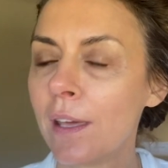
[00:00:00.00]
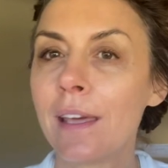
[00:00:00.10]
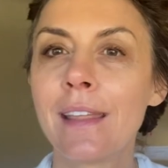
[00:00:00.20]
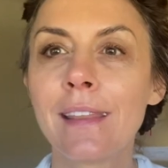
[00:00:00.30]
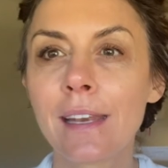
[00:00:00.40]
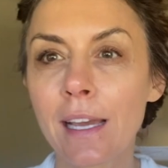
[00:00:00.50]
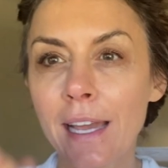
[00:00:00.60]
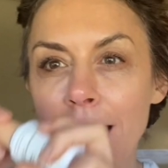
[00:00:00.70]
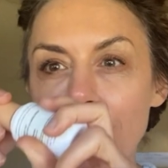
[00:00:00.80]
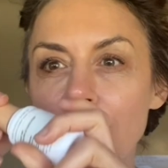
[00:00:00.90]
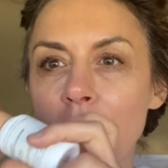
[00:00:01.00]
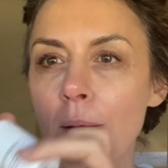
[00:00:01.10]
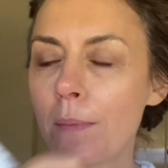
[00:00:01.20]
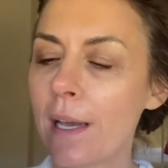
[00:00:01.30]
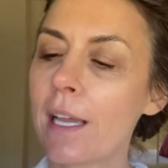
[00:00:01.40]
And then I have
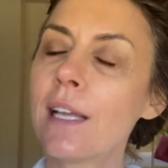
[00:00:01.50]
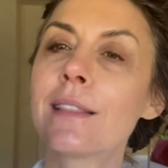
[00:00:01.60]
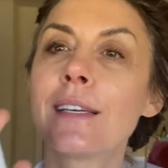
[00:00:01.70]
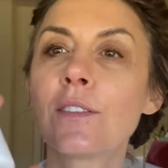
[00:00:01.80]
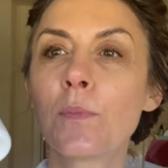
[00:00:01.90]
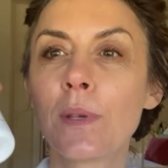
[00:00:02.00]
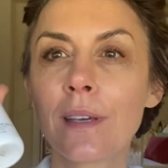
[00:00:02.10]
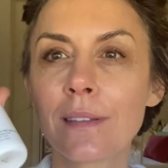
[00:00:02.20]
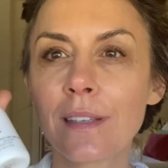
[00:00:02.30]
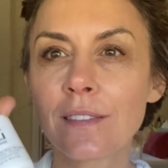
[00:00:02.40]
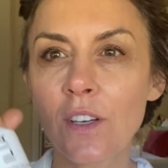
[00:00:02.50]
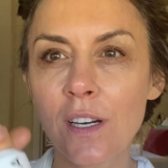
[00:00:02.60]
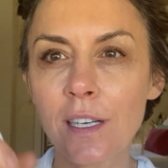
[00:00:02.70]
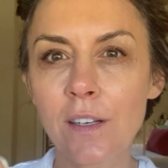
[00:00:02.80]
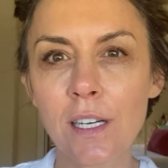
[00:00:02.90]
some, I got this because I saw
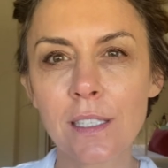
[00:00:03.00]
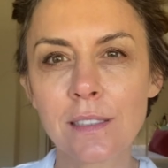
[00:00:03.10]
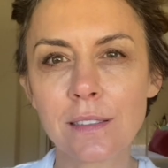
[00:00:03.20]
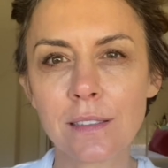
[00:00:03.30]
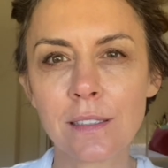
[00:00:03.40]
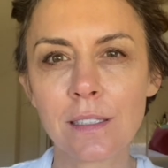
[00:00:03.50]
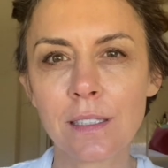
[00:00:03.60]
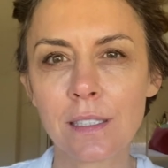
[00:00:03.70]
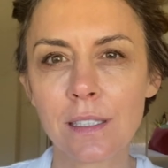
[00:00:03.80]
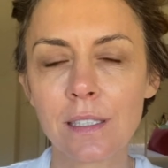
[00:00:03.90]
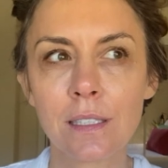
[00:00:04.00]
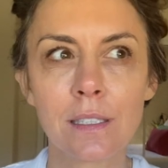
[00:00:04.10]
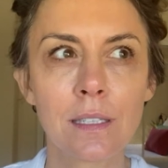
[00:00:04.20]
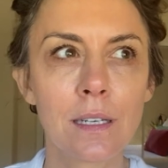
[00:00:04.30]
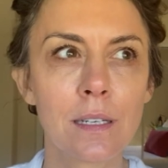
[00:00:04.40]
it on
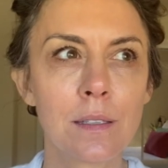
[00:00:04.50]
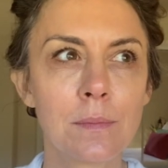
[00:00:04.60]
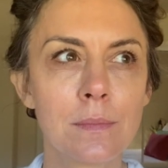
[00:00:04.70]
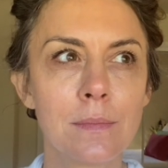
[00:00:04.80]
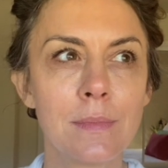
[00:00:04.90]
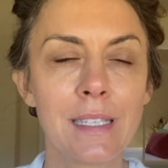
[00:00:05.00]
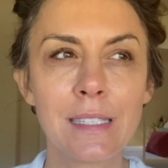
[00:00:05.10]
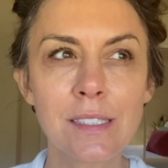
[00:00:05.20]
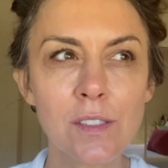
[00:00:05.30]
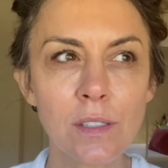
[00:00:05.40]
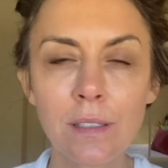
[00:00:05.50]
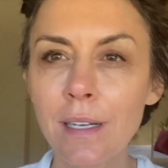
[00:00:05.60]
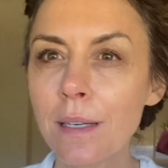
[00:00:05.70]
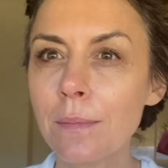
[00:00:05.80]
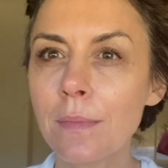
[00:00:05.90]
um,
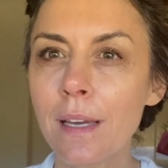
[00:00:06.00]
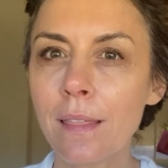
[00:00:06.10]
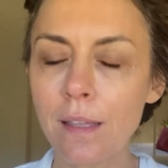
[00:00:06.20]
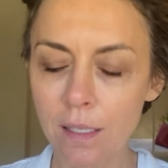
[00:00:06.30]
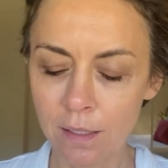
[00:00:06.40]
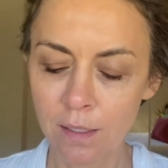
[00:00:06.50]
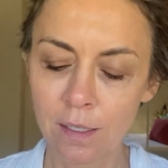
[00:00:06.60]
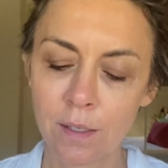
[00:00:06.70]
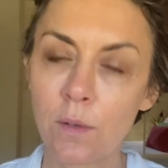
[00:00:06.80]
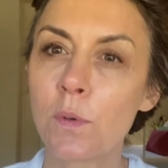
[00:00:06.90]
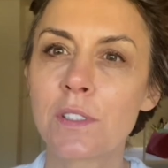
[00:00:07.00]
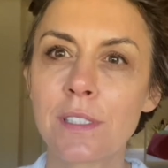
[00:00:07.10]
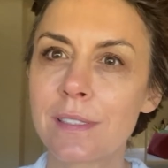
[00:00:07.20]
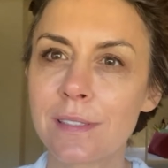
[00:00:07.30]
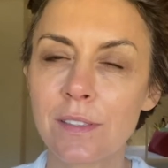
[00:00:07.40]
Instagram, I think, which
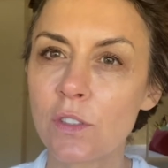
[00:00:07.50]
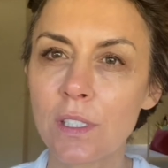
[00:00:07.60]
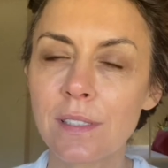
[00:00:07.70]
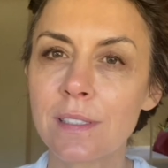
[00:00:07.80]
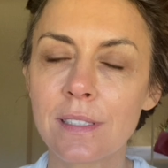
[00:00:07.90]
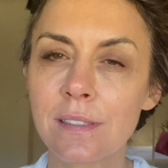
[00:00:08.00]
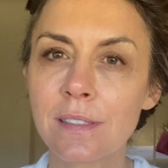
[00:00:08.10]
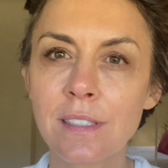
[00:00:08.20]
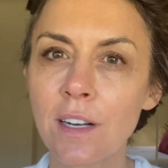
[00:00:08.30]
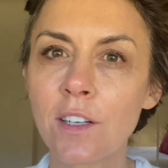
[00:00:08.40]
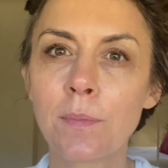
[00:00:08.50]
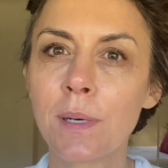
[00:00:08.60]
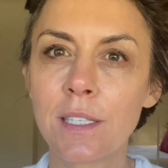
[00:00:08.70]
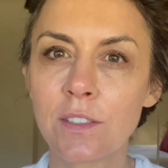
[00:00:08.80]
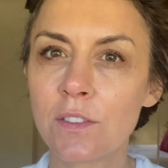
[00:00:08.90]
is just a sucker
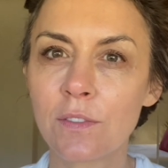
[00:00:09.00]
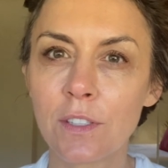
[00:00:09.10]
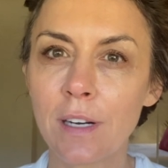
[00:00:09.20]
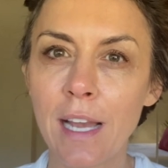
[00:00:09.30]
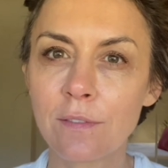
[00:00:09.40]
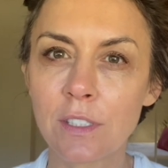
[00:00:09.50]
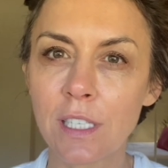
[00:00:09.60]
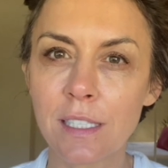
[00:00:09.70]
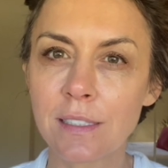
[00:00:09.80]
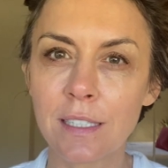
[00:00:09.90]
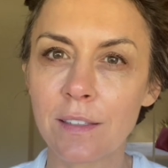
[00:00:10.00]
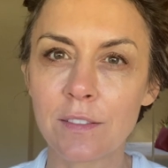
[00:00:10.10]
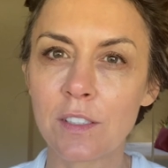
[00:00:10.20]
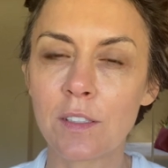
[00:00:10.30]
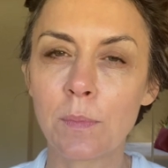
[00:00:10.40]
punch for advertising
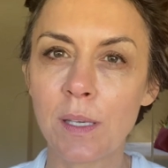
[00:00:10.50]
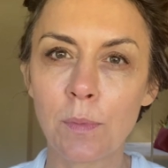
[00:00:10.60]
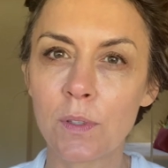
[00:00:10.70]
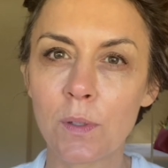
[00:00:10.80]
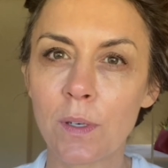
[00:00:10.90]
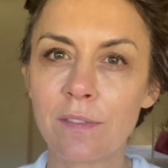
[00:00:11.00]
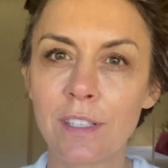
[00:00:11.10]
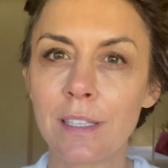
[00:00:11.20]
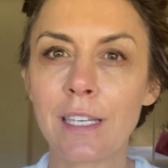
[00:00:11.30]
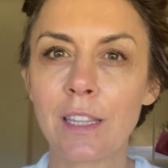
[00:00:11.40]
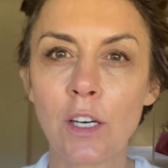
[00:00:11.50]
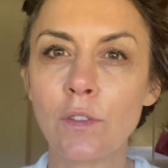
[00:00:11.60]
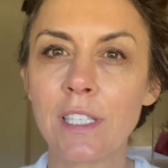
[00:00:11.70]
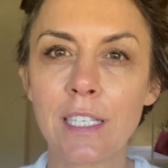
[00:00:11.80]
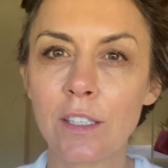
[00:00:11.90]
to the people who are feeling
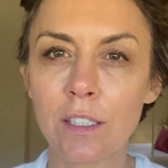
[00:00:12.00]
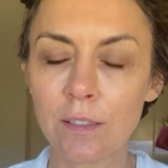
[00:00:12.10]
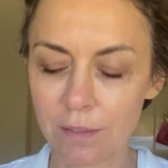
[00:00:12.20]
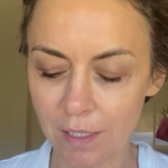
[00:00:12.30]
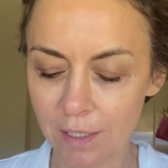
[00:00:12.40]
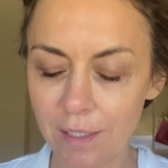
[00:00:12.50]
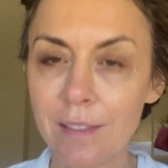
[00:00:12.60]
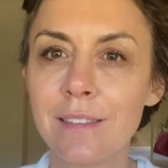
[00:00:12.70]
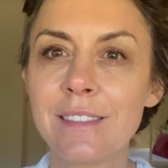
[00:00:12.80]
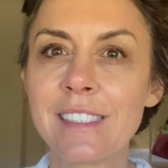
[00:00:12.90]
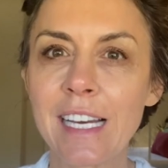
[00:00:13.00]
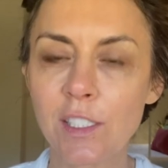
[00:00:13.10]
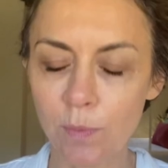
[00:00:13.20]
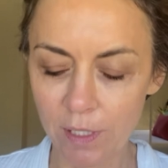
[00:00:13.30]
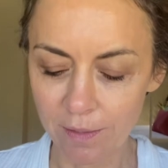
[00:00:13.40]
lonely or
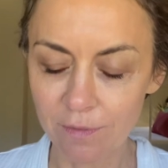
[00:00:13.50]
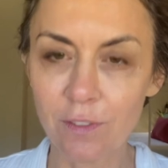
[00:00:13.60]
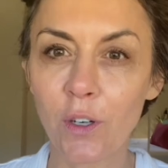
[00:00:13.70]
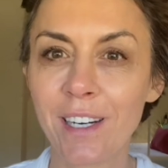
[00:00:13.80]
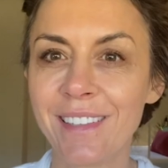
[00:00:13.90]
desperate for